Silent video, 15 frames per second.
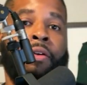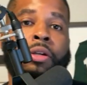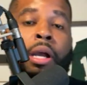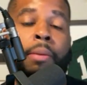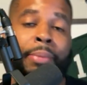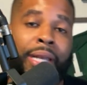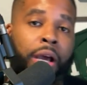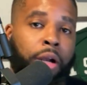
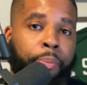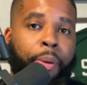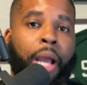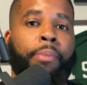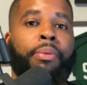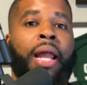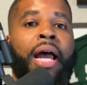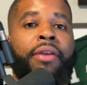coming down the
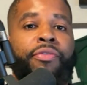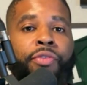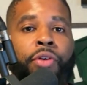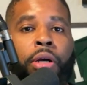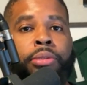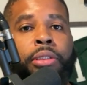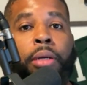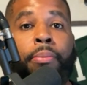pipeline
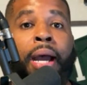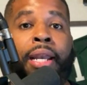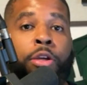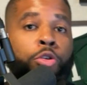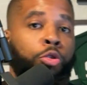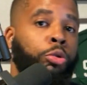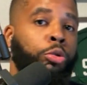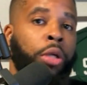from somebody
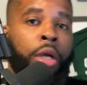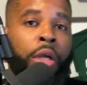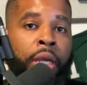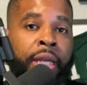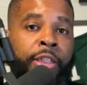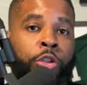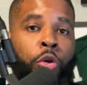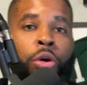who
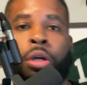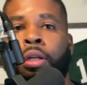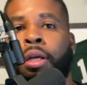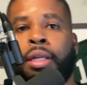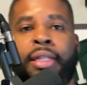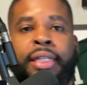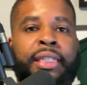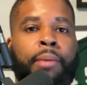is on
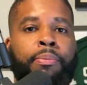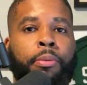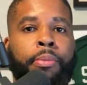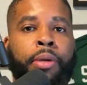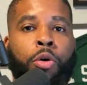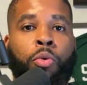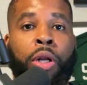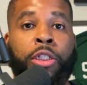the
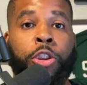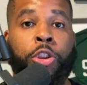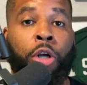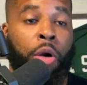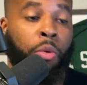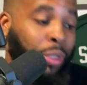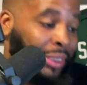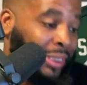supplemental
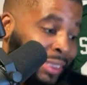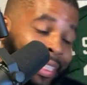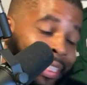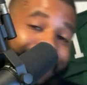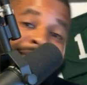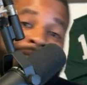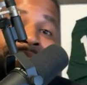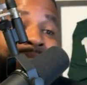registrar, which
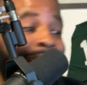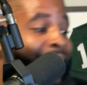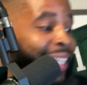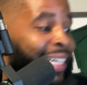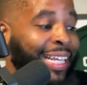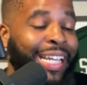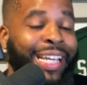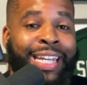this is a good
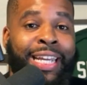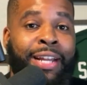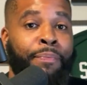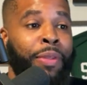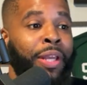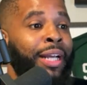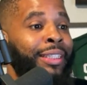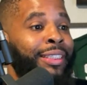lead in
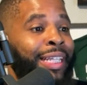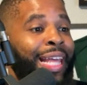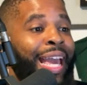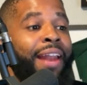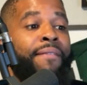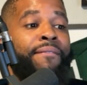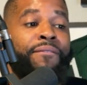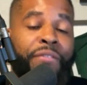to
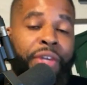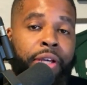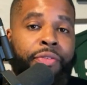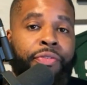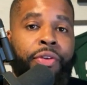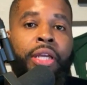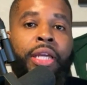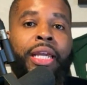that
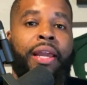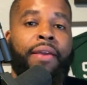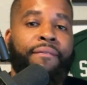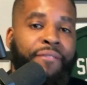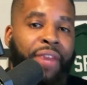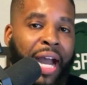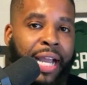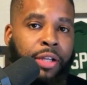fifth and
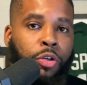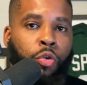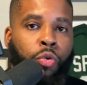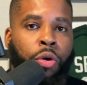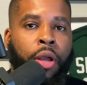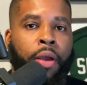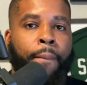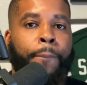
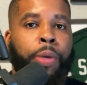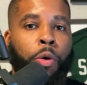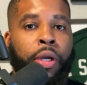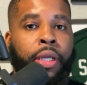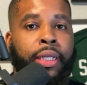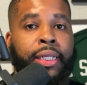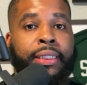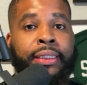final
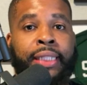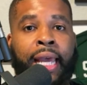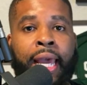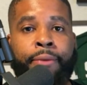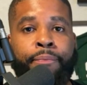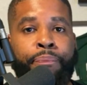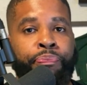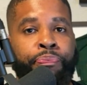point, is
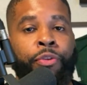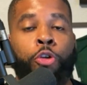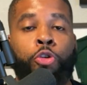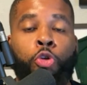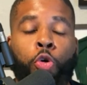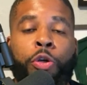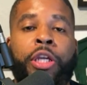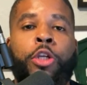that
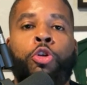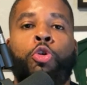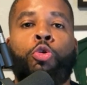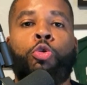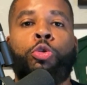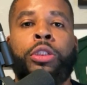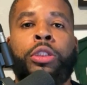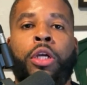you can
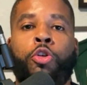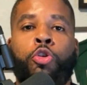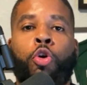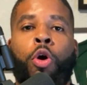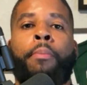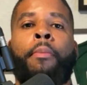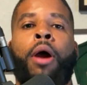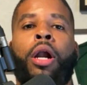use
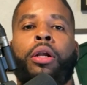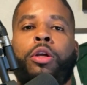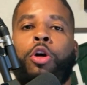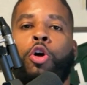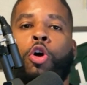your mark